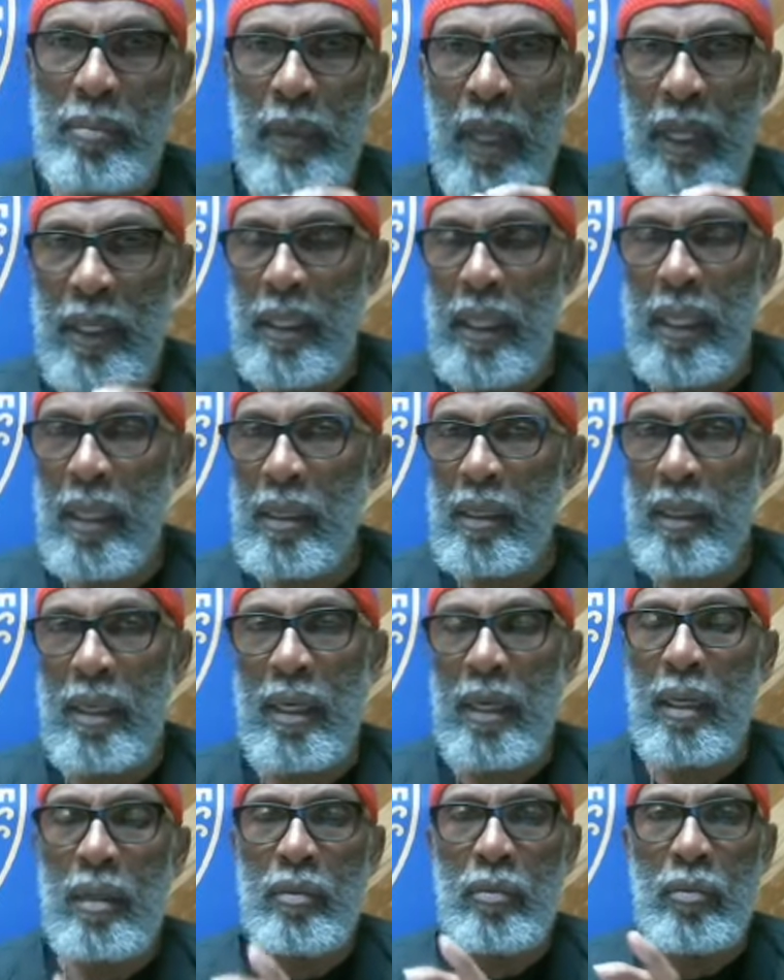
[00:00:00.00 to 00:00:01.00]
And then
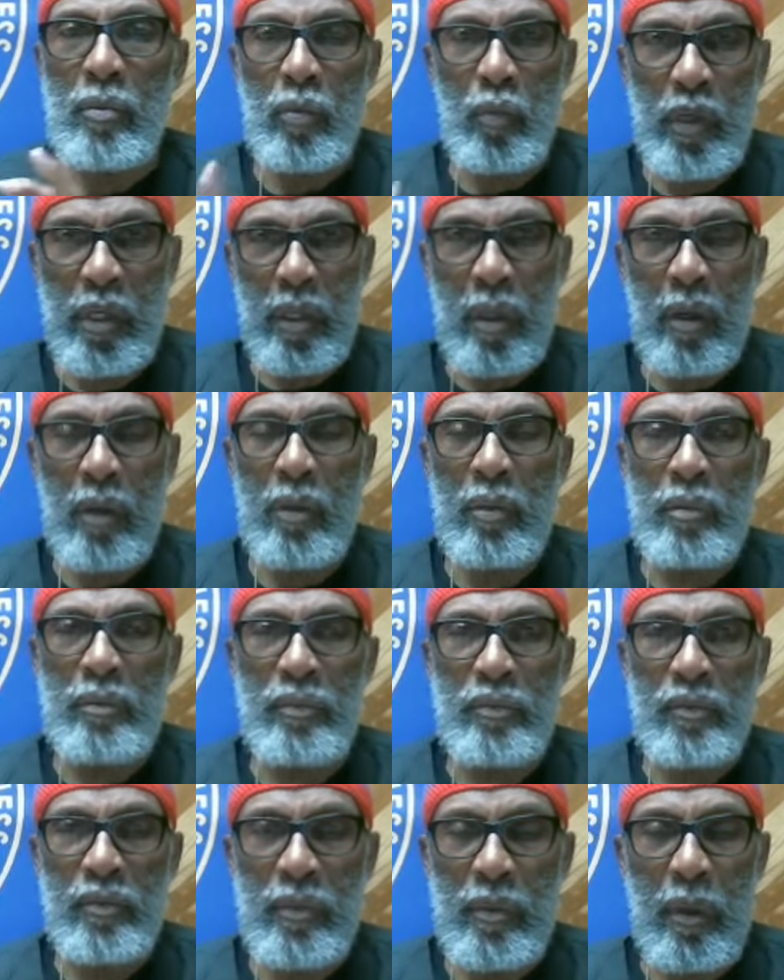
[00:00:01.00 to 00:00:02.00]
again, we know,
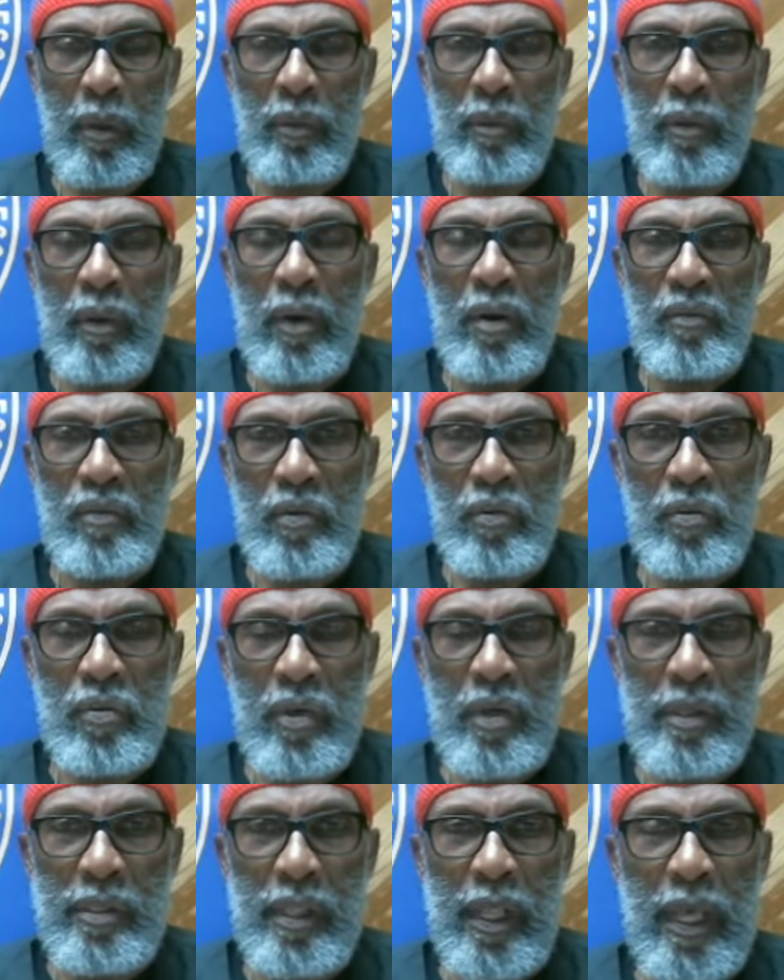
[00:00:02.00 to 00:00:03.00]
you know, a few
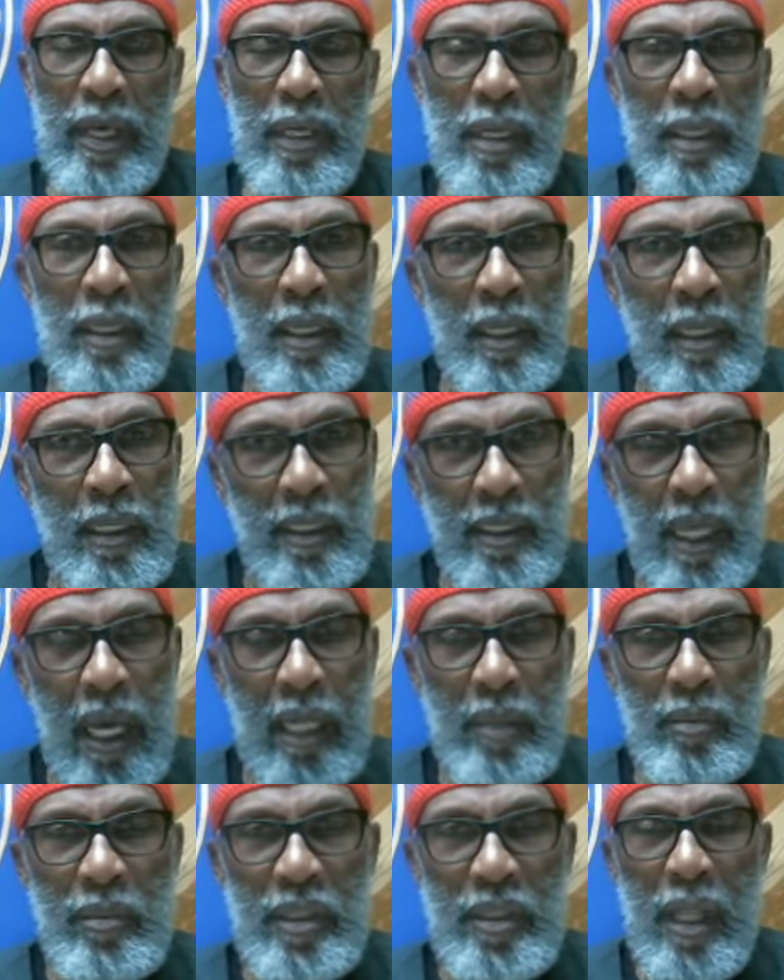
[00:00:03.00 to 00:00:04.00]
years later,
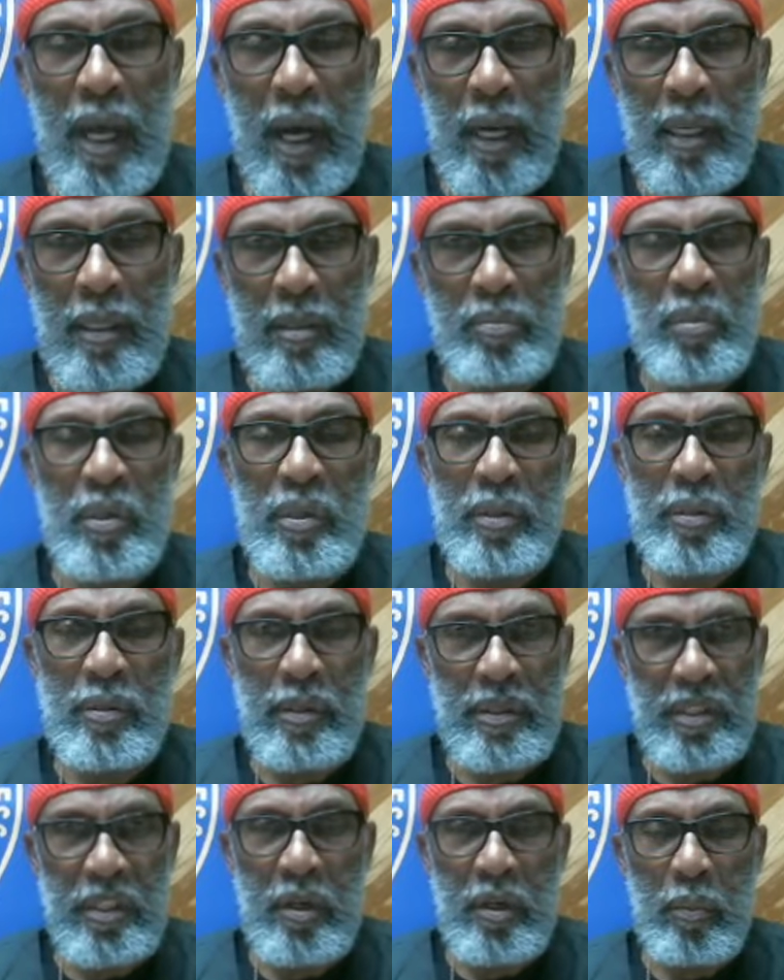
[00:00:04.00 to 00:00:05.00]
Solomon started to build the
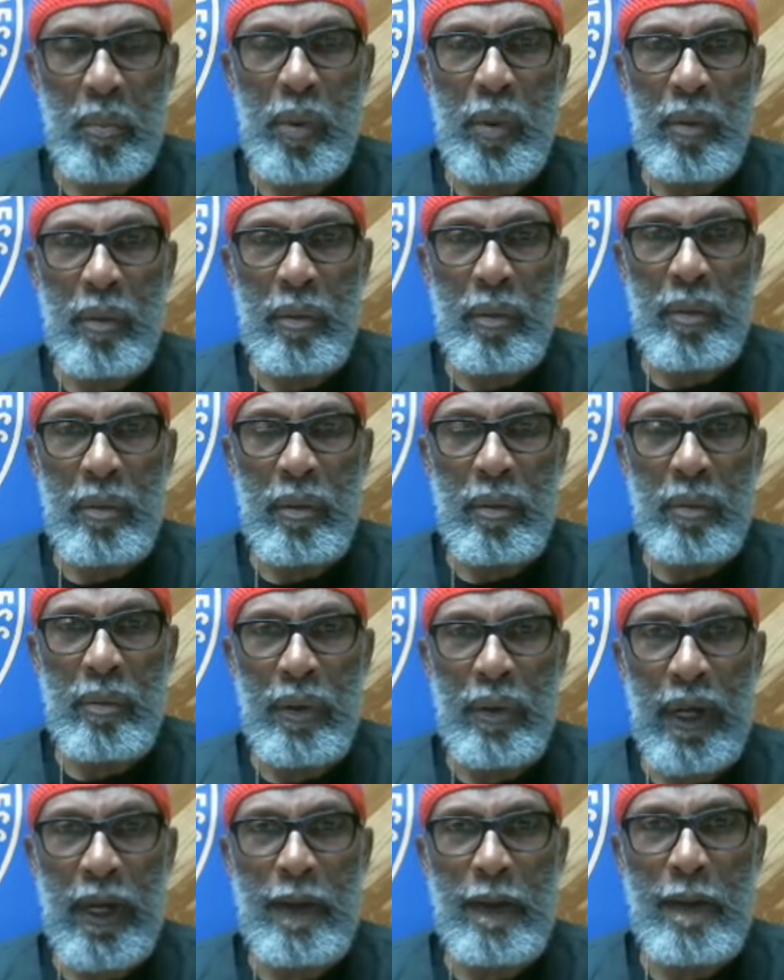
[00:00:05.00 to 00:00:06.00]
temple,
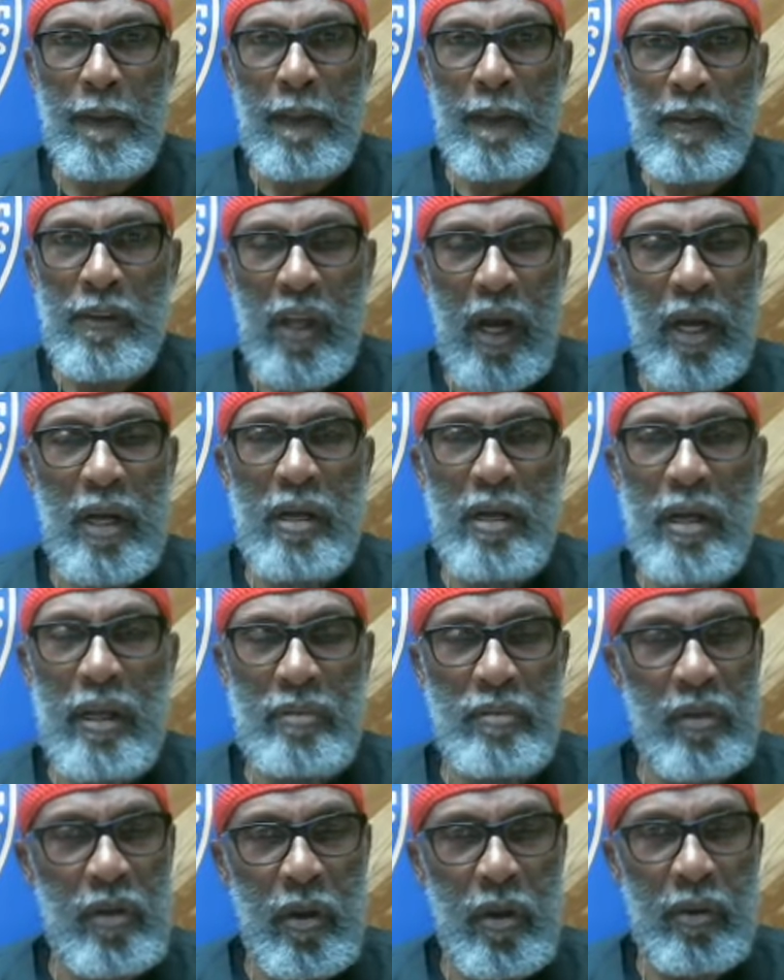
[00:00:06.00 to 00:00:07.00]
right? Started,
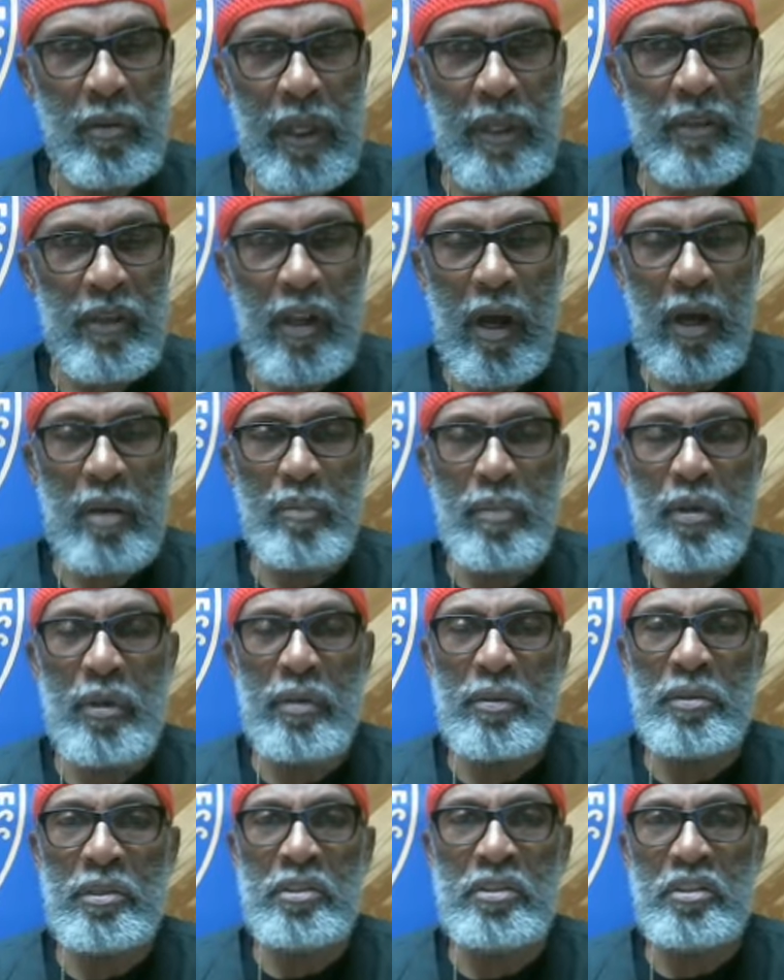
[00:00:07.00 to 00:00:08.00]
you know, they started
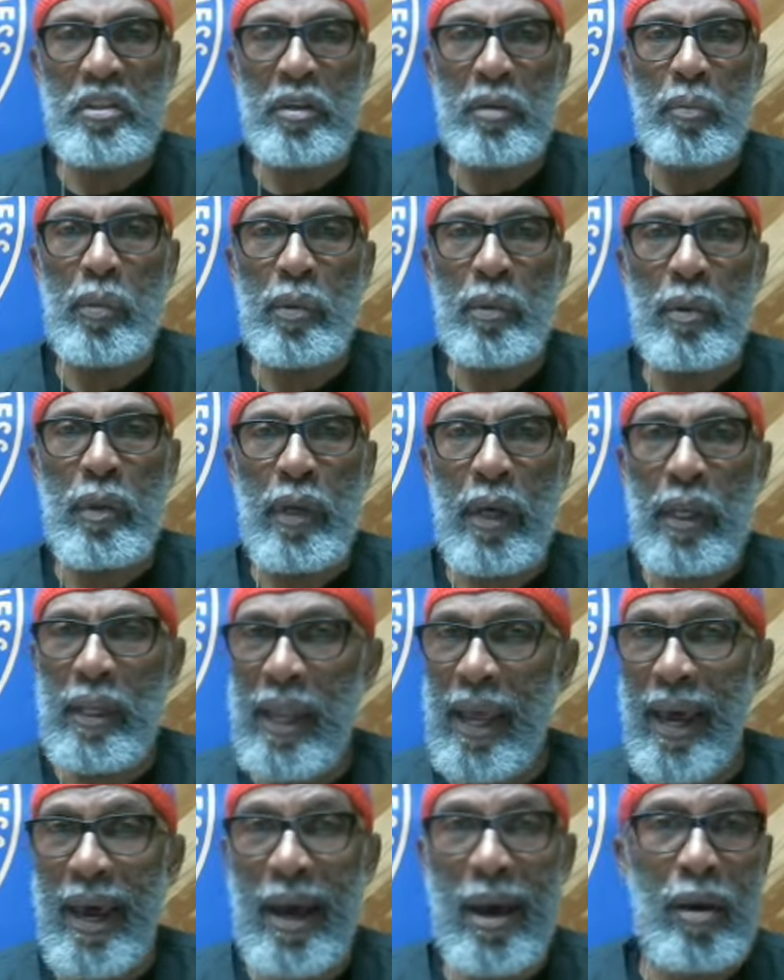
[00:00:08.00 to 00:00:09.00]
building the temple. And
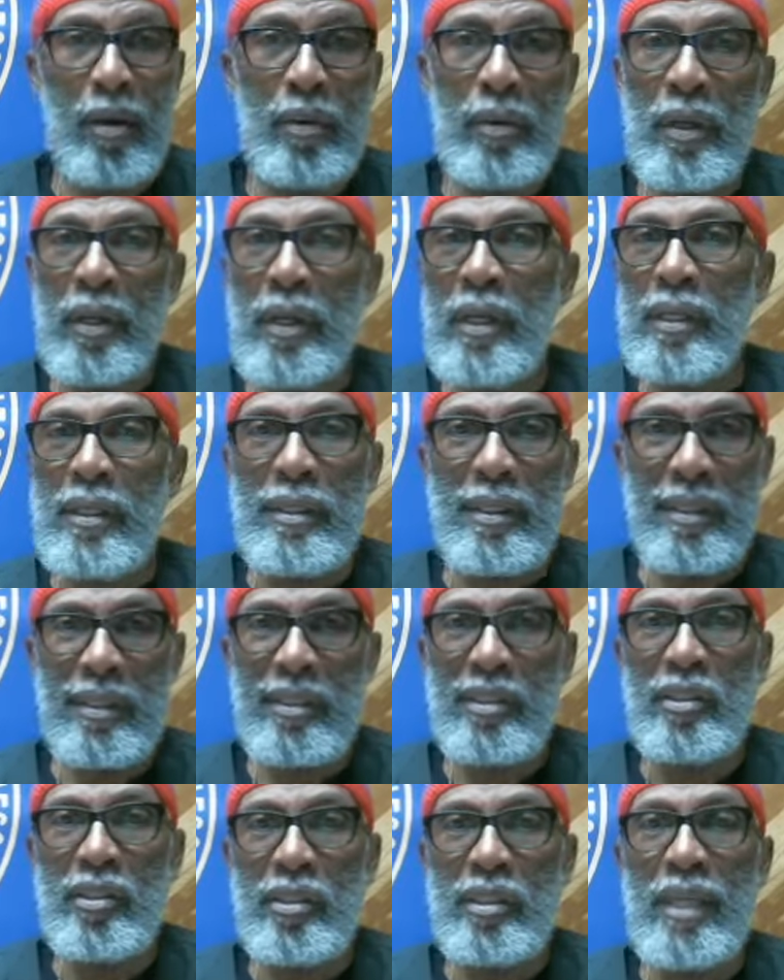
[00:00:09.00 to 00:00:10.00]
now this
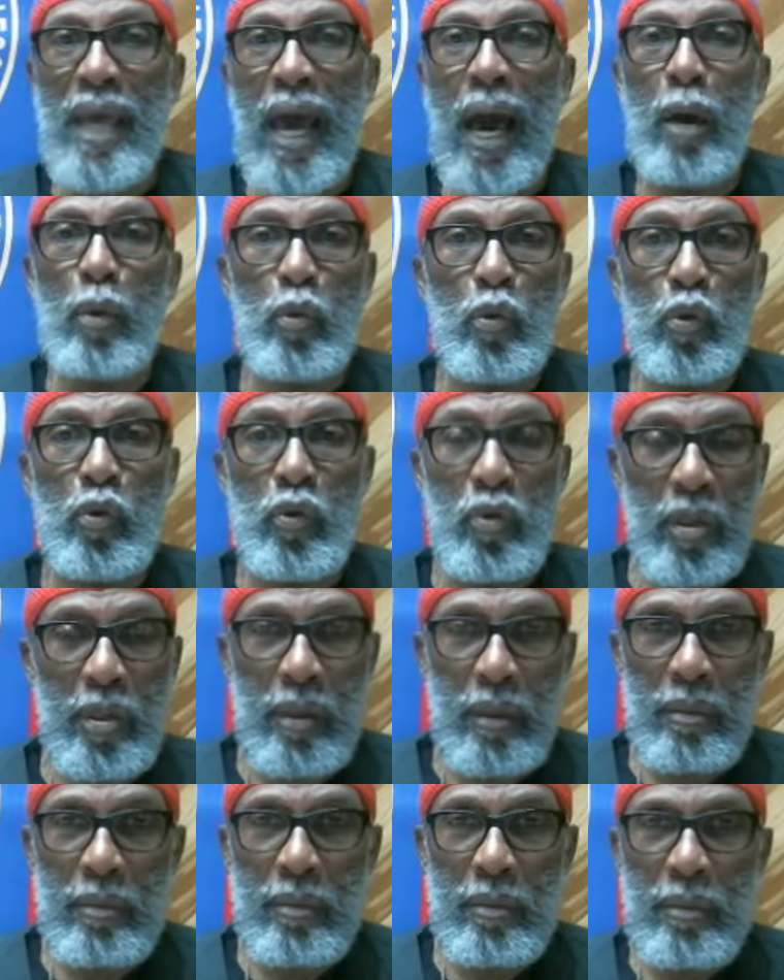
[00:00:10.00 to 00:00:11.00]
is
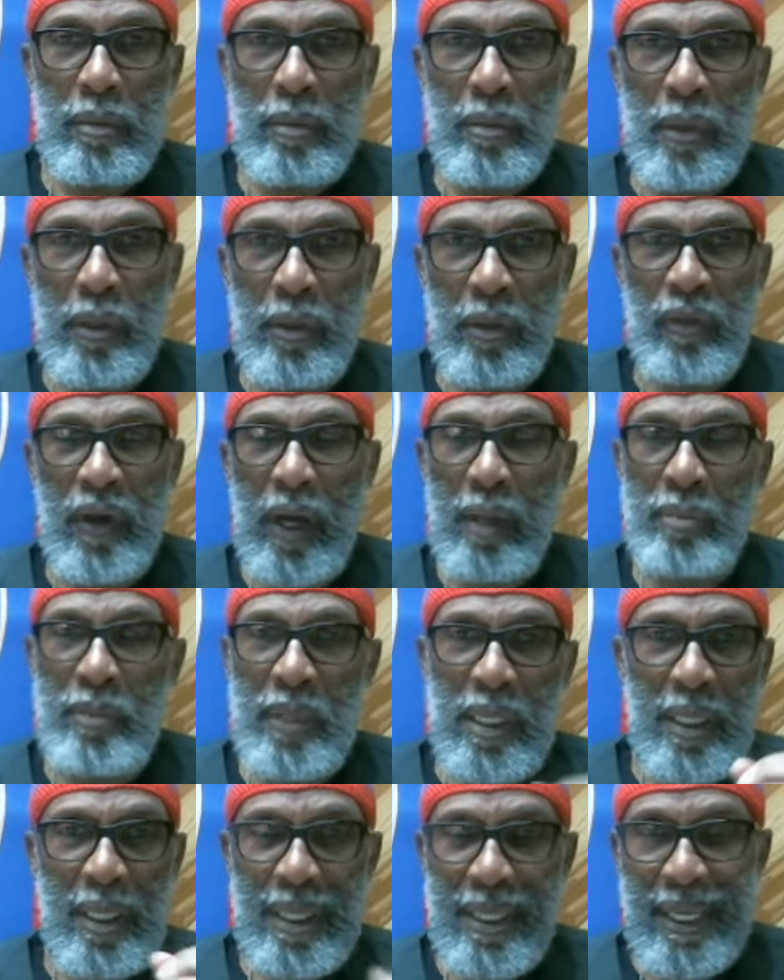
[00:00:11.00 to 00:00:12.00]
Jerusalem. You follow
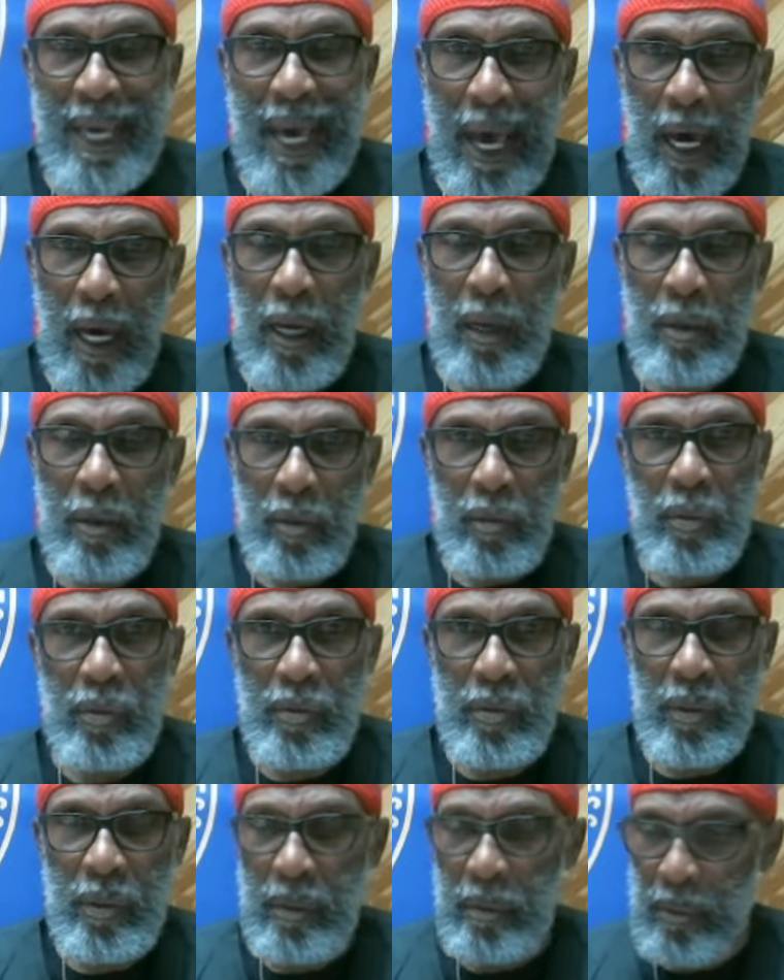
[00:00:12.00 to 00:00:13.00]
me?
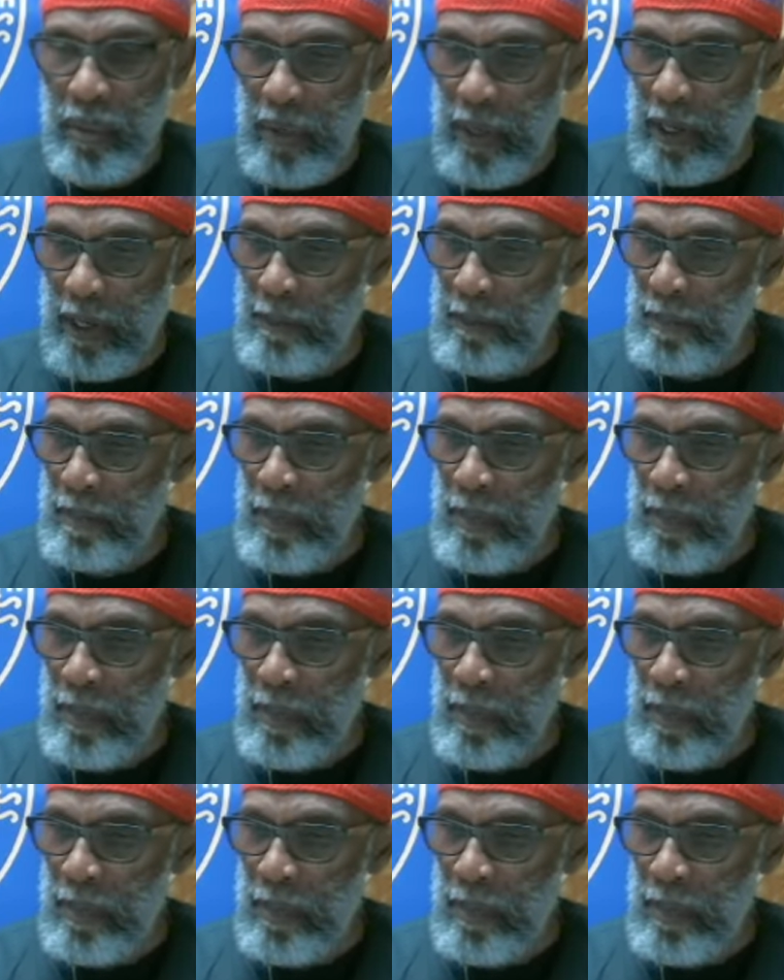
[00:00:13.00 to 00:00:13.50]
Jerusalem, right?